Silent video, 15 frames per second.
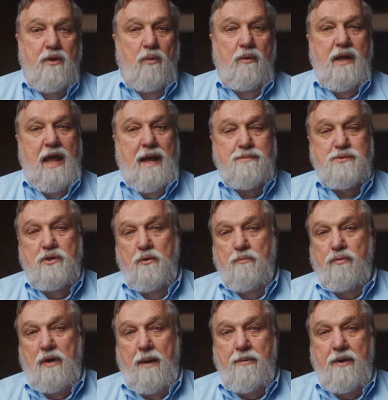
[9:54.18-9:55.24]
The only absolute
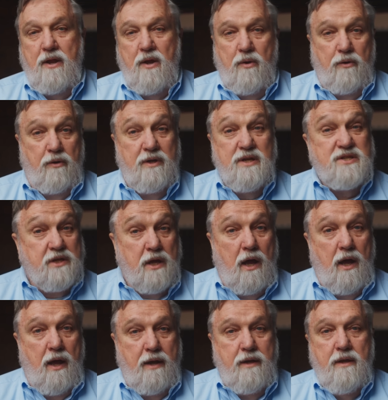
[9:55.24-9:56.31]
property owner is
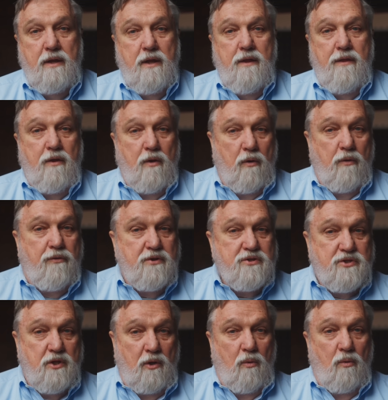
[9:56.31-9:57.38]
God. The earth
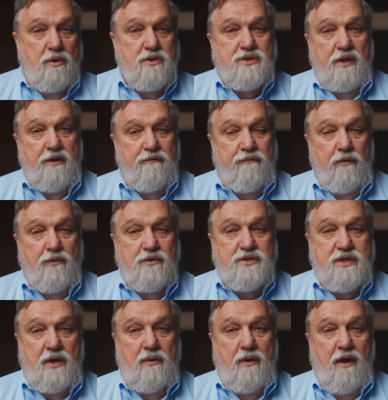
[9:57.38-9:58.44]
is the Lord's and the fullness
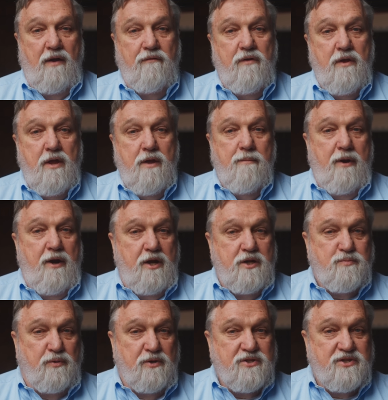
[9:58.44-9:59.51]
thereof. But it is
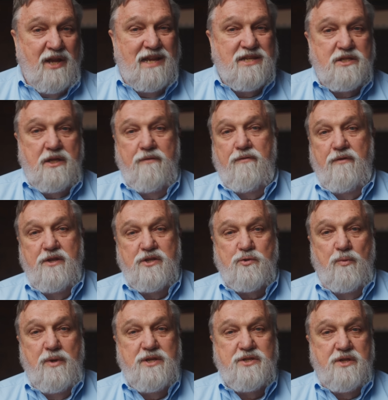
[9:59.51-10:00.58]
precisely for this
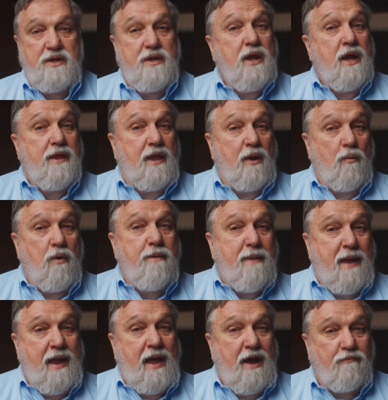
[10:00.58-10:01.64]
reason that we
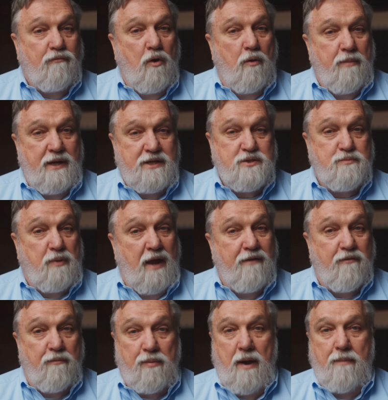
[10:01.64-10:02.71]
may have robust
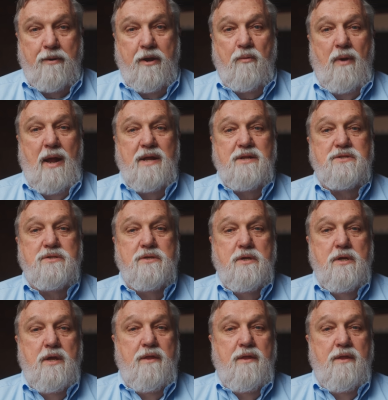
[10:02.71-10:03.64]
private property rights.